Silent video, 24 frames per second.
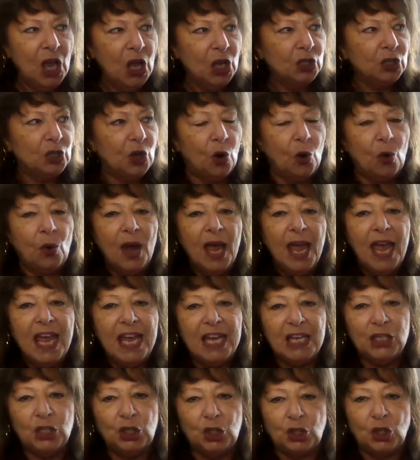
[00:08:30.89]
So
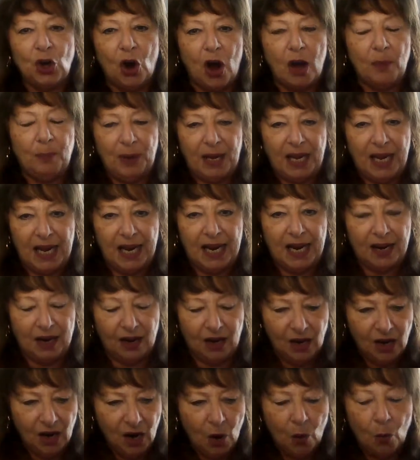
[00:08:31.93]
his job
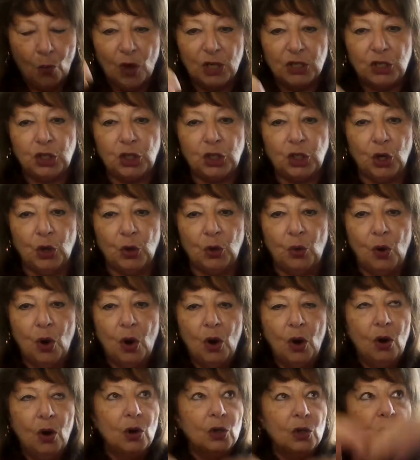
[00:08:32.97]
here was to
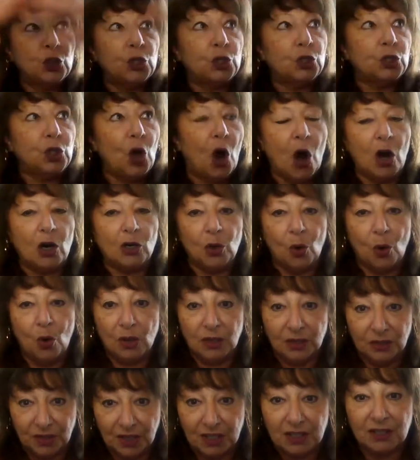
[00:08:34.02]
start
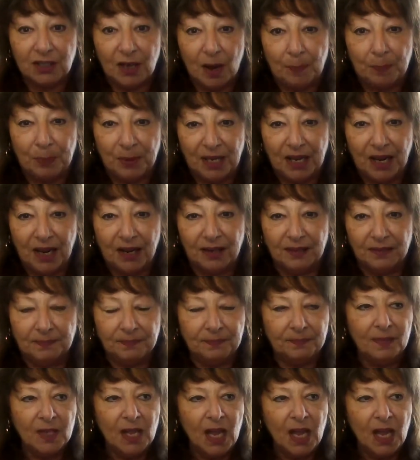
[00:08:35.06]
all of this up again.